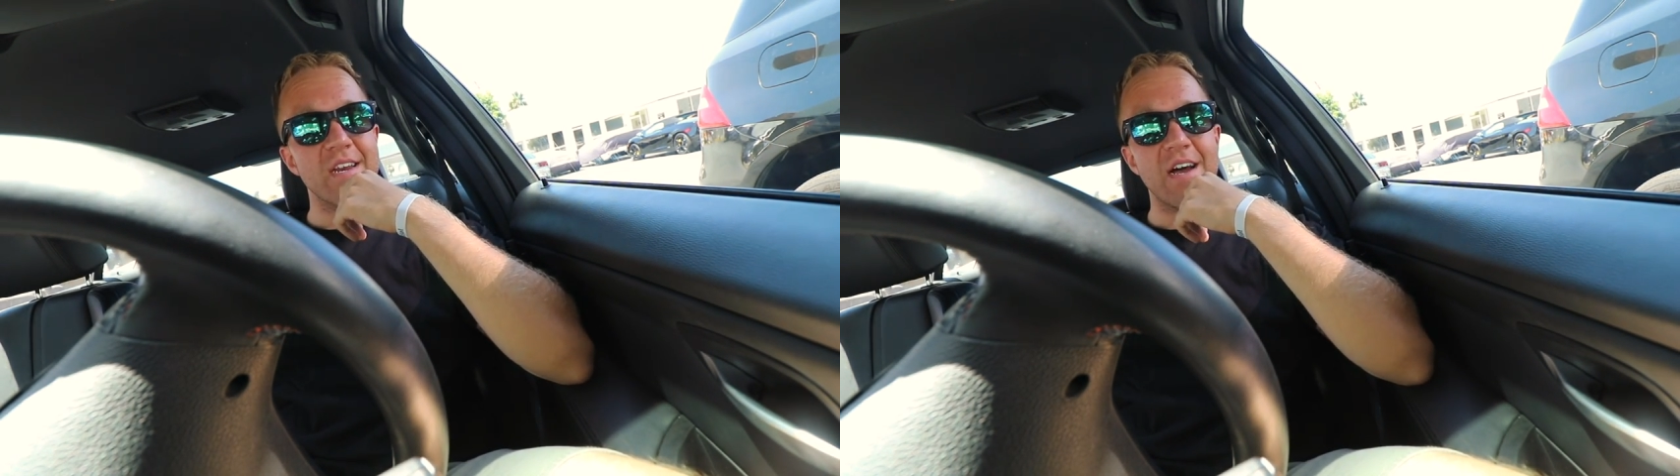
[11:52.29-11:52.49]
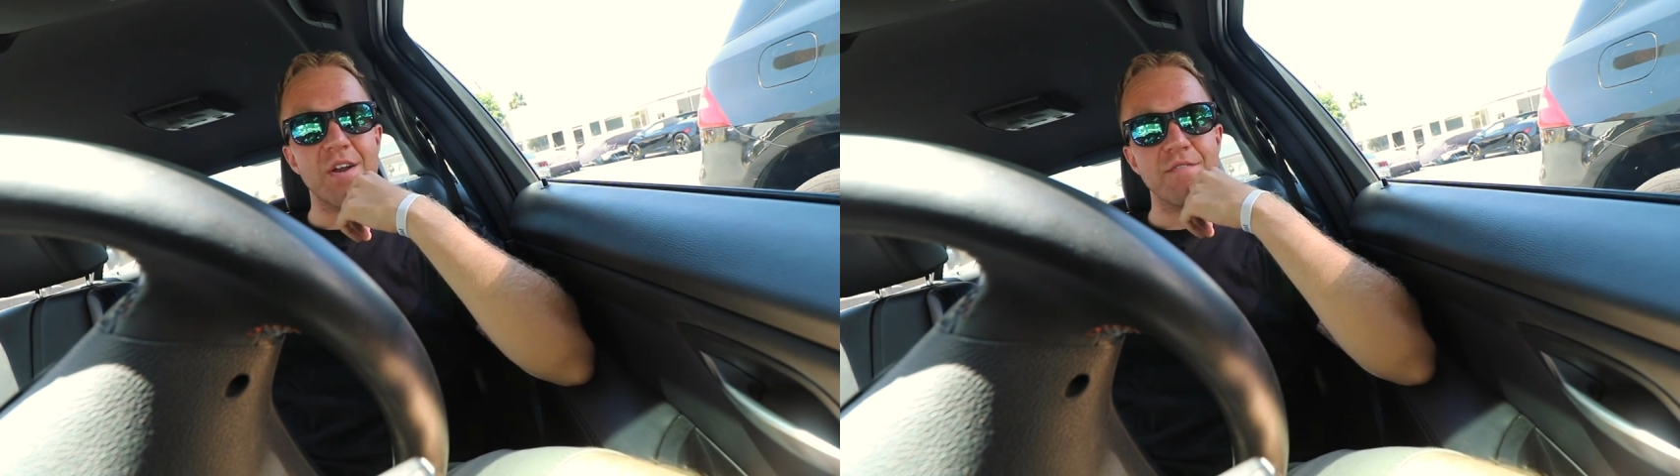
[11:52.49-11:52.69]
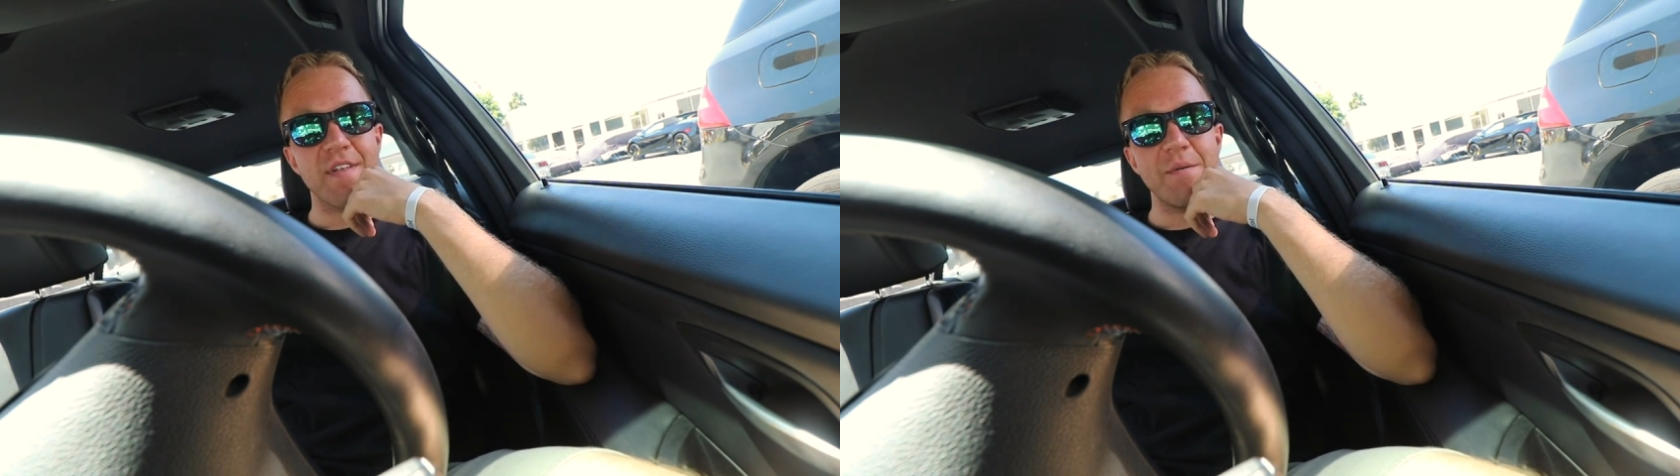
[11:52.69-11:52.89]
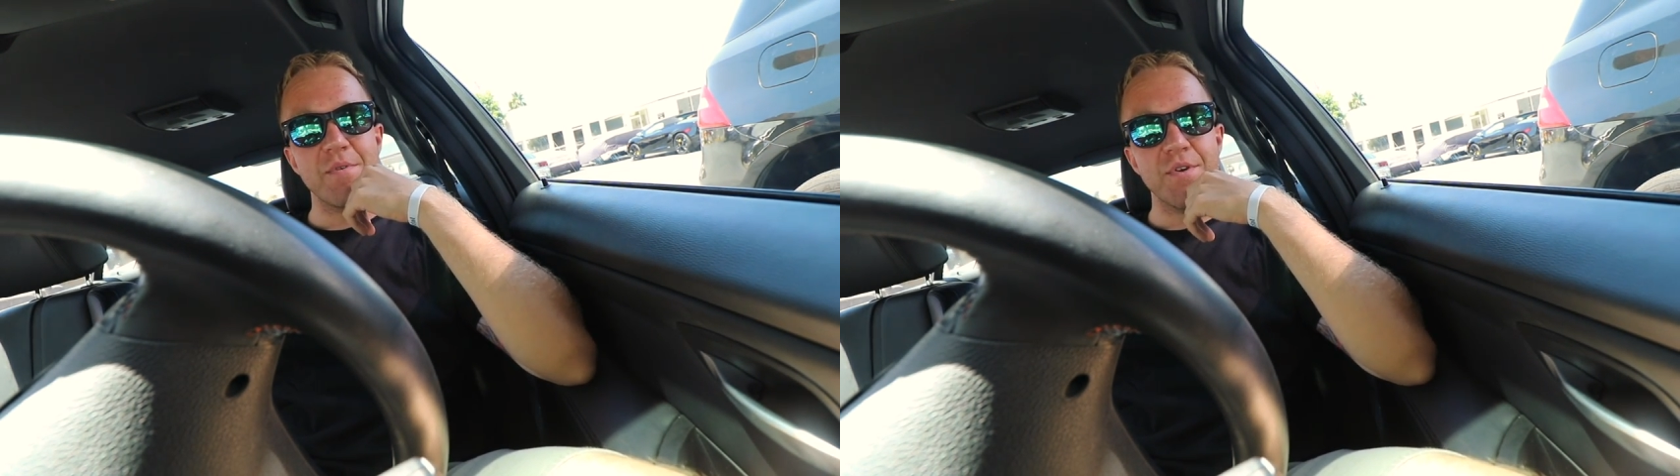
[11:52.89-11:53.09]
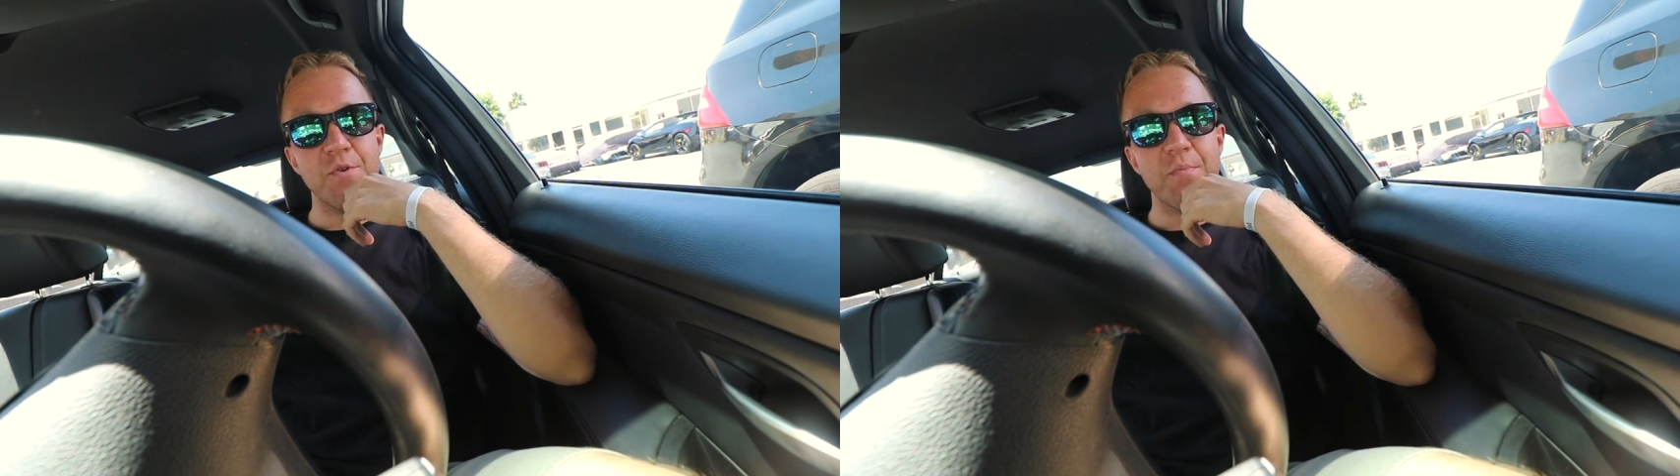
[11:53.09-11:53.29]
and out of
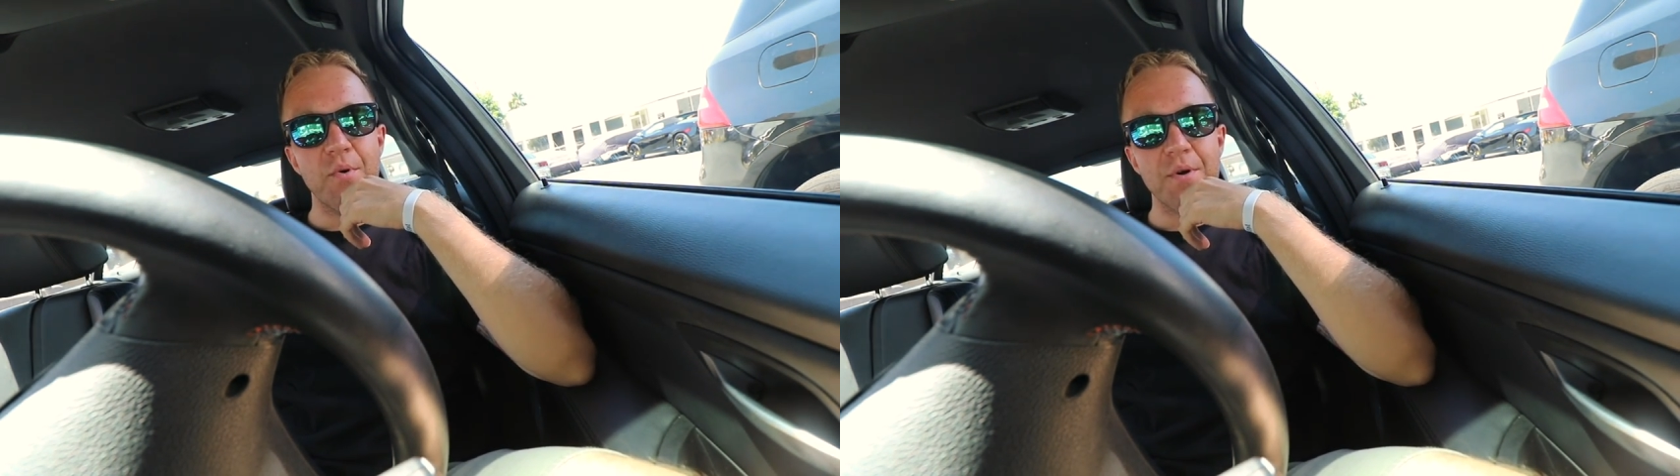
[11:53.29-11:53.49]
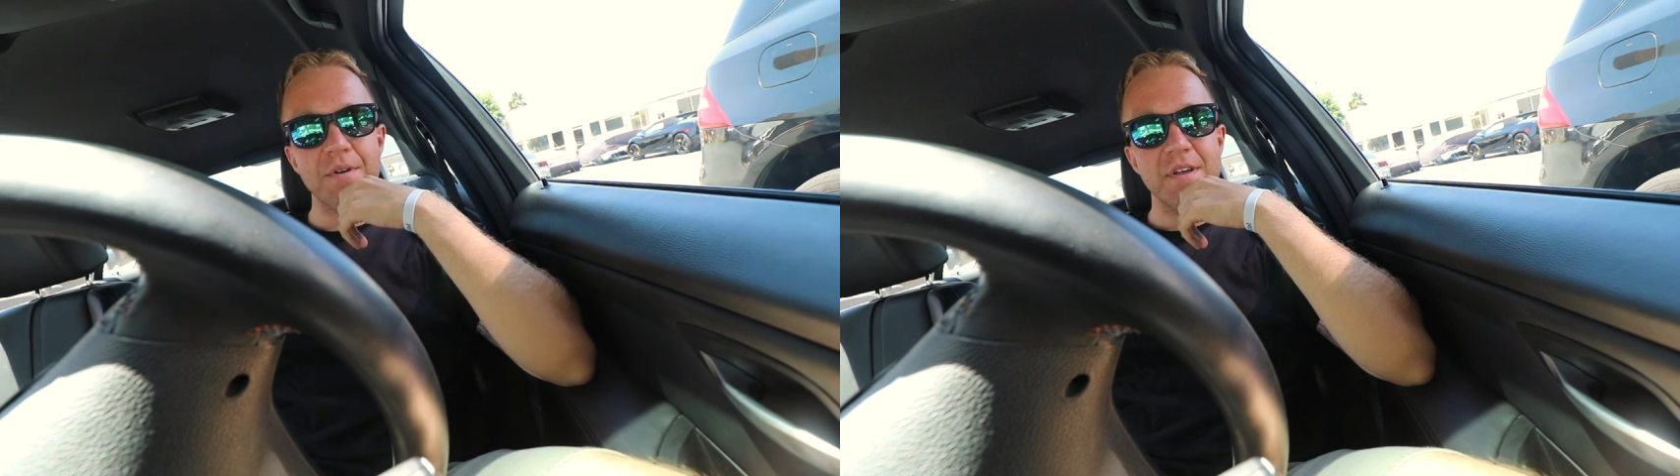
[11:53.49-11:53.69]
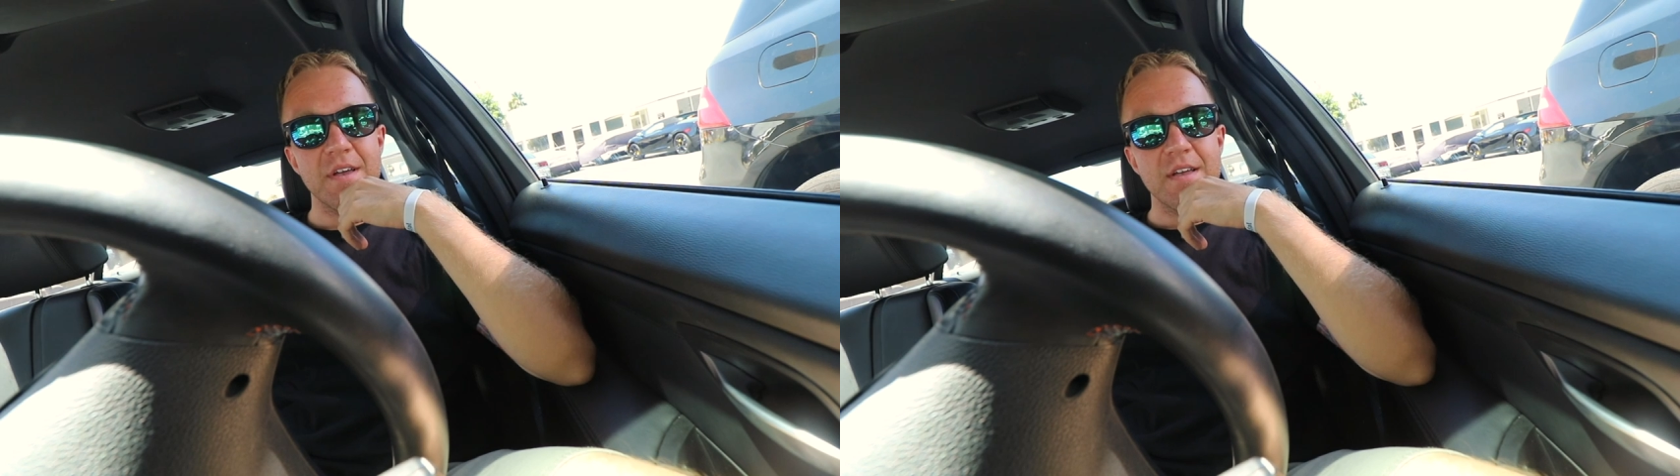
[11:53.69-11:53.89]
Lambo Newport,